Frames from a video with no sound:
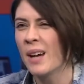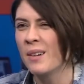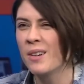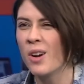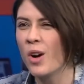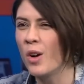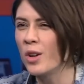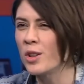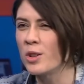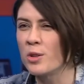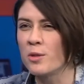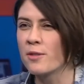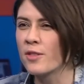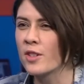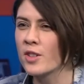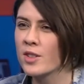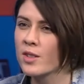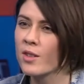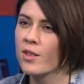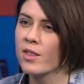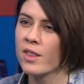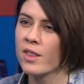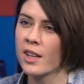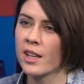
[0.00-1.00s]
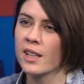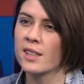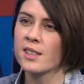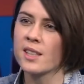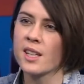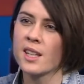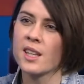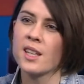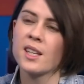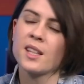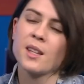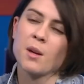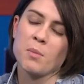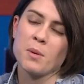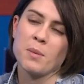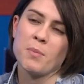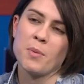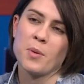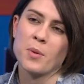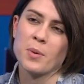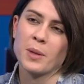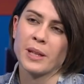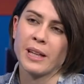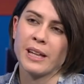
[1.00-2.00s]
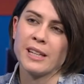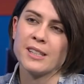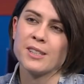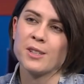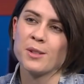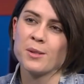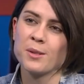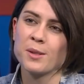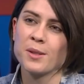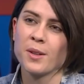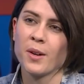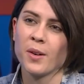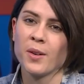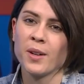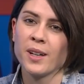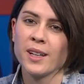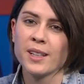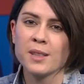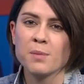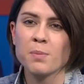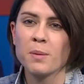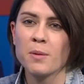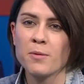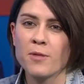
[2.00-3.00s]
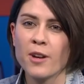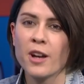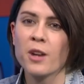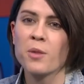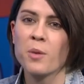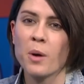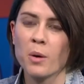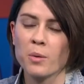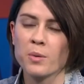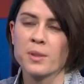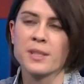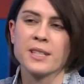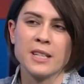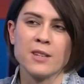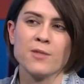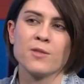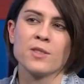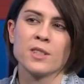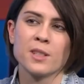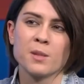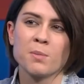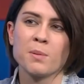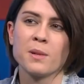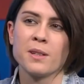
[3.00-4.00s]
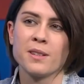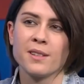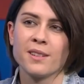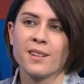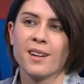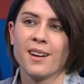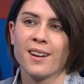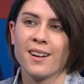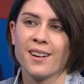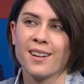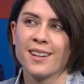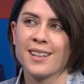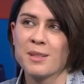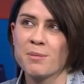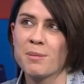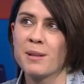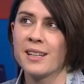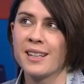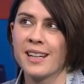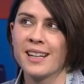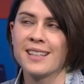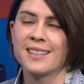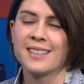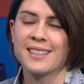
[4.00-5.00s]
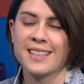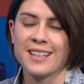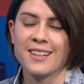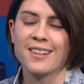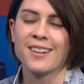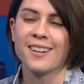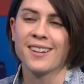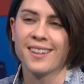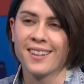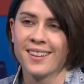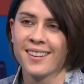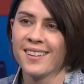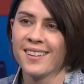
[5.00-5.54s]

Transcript: I mean, all universal things I think that people relate to, so it's been very well received. It's been a nice year.